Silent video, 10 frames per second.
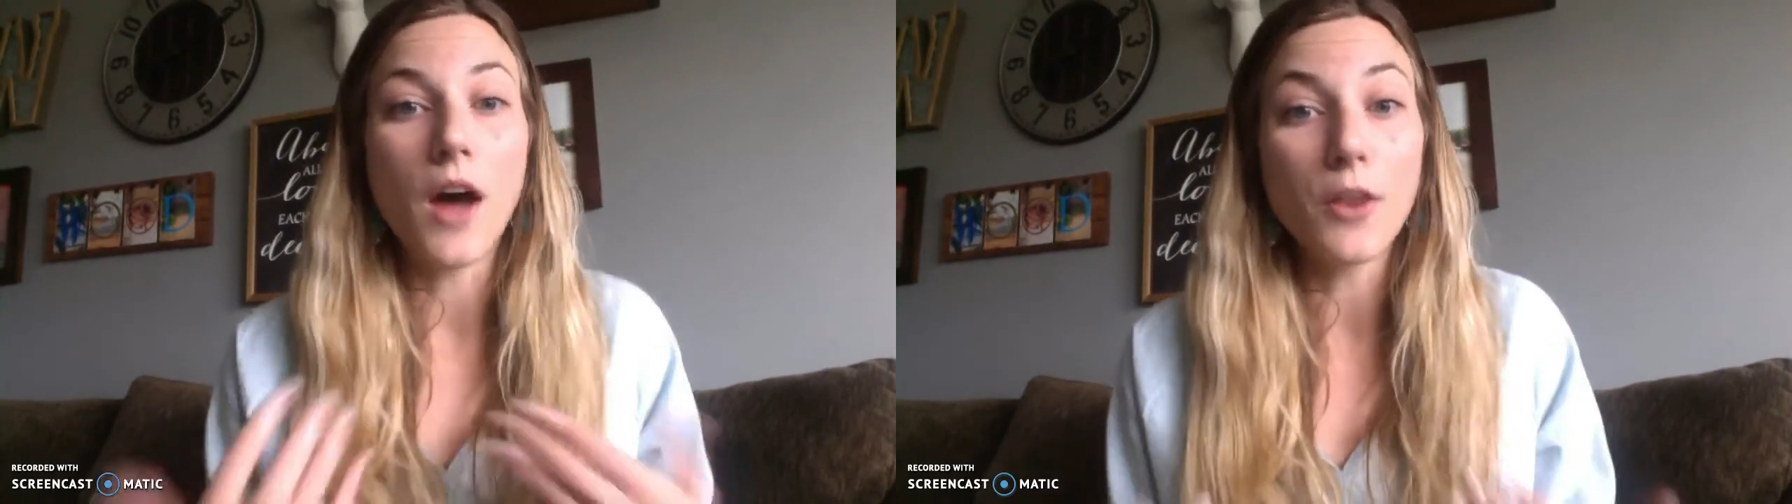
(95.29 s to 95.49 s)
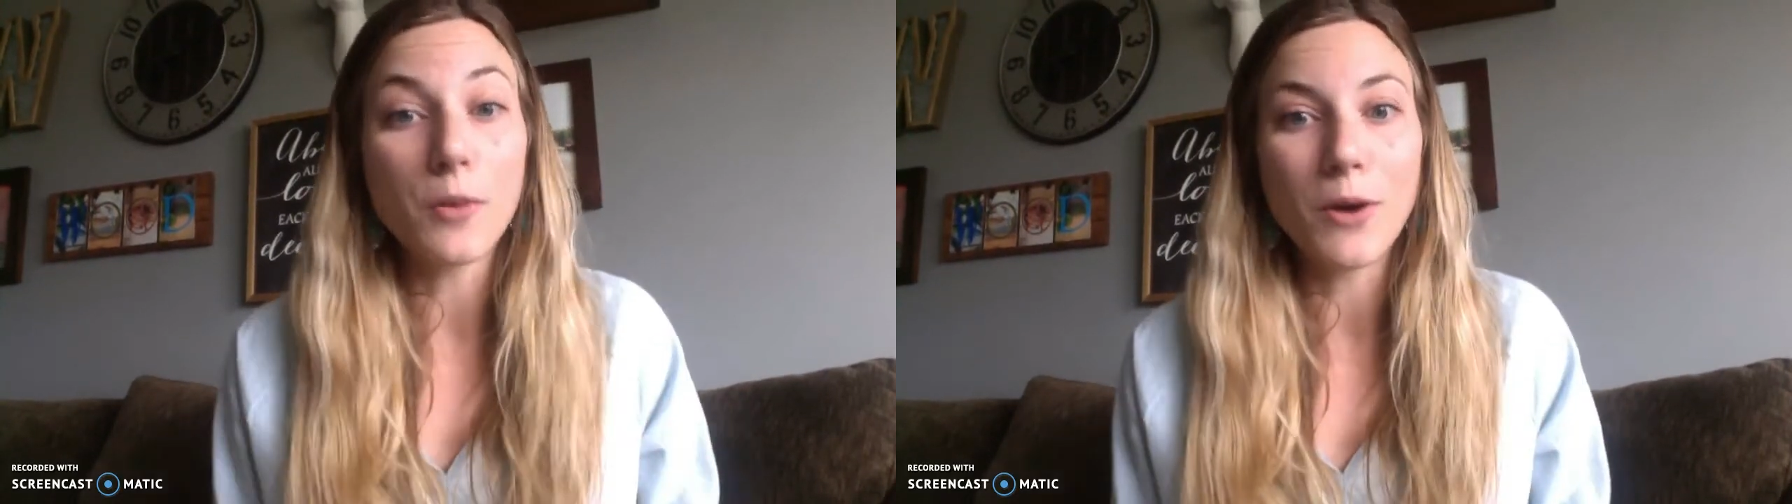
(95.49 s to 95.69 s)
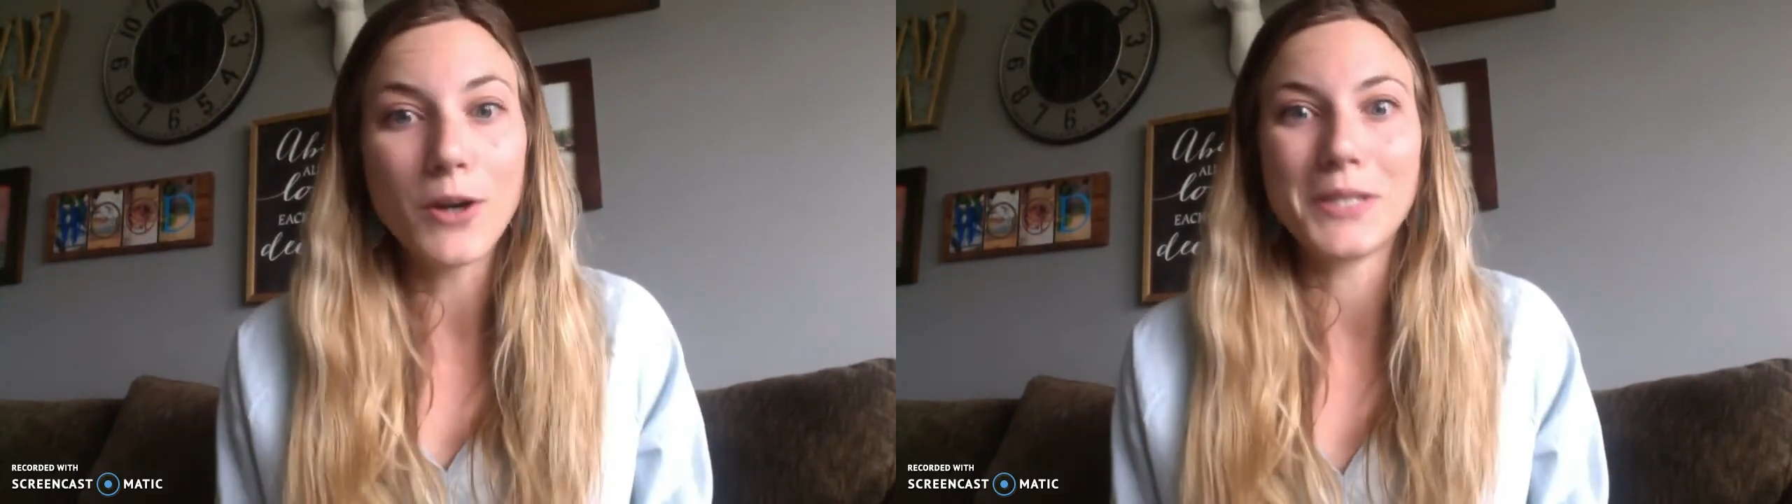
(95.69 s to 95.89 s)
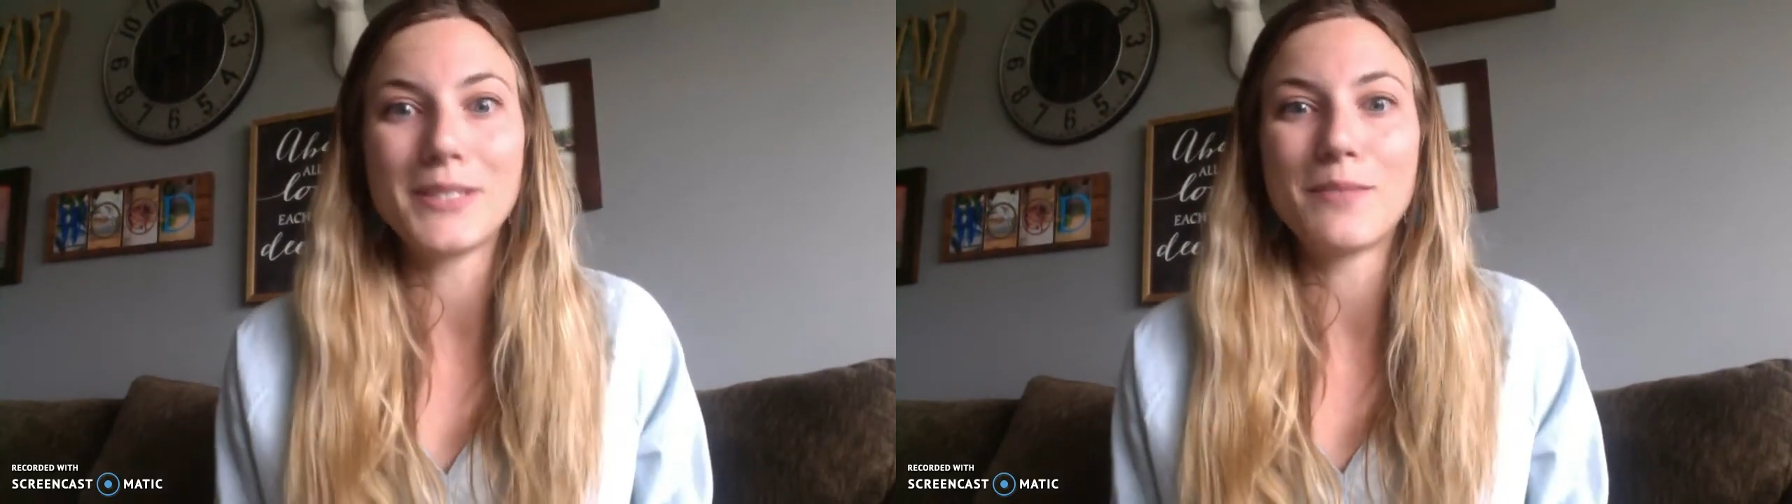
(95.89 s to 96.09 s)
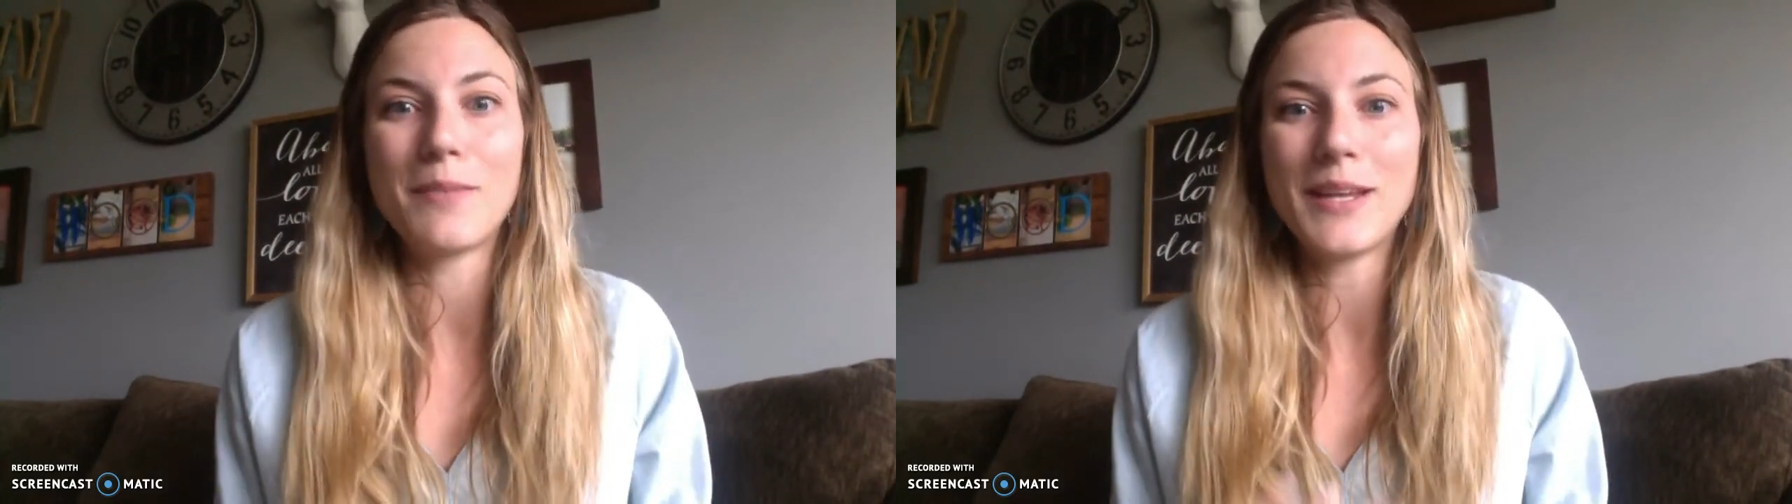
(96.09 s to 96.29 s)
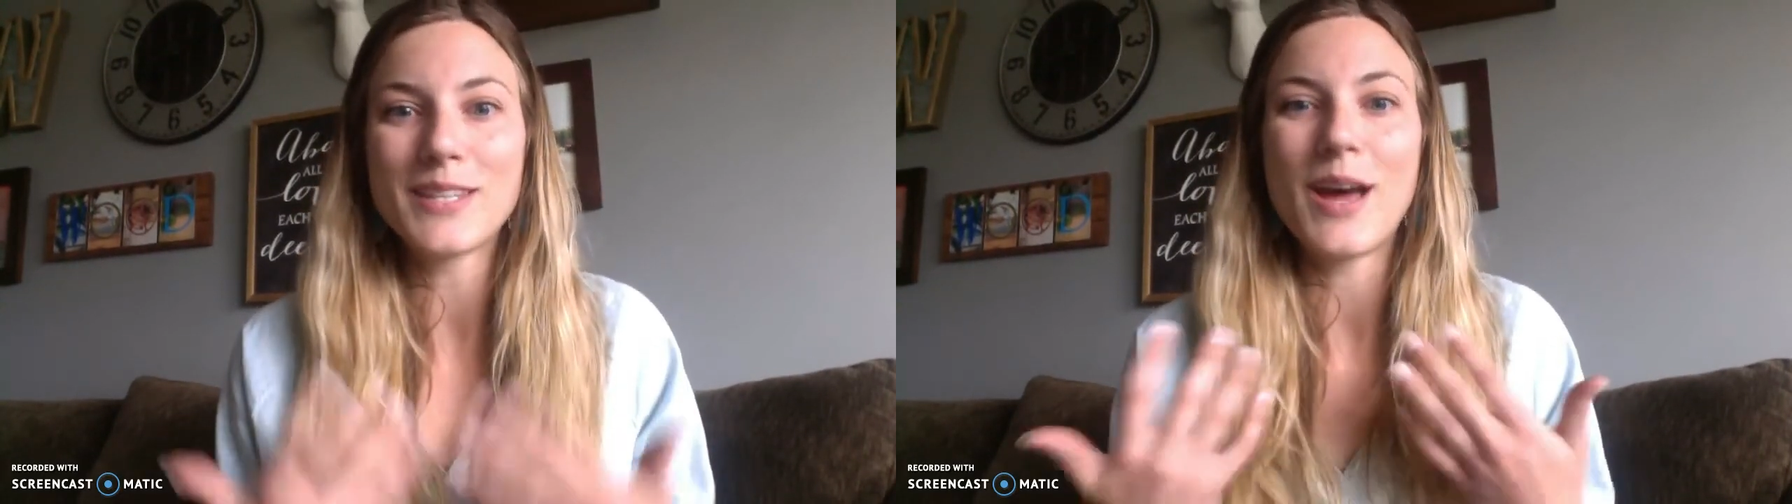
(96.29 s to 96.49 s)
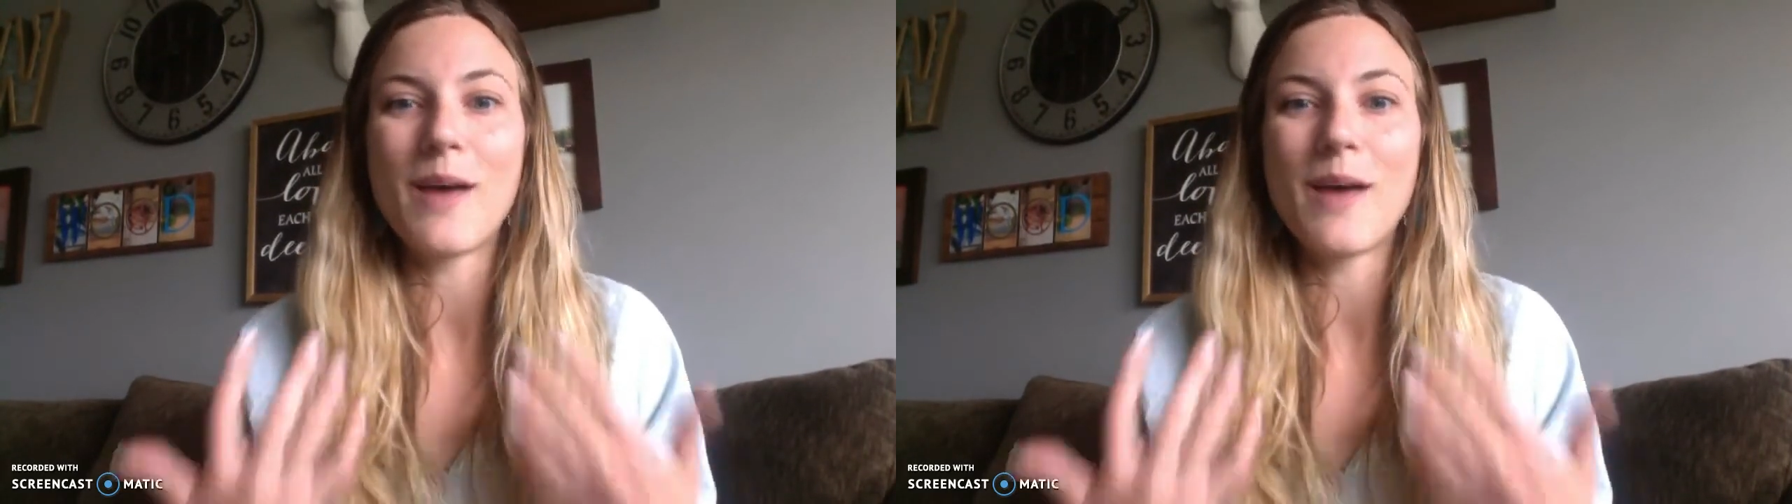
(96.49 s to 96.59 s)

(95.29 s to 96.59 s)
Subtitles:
other participants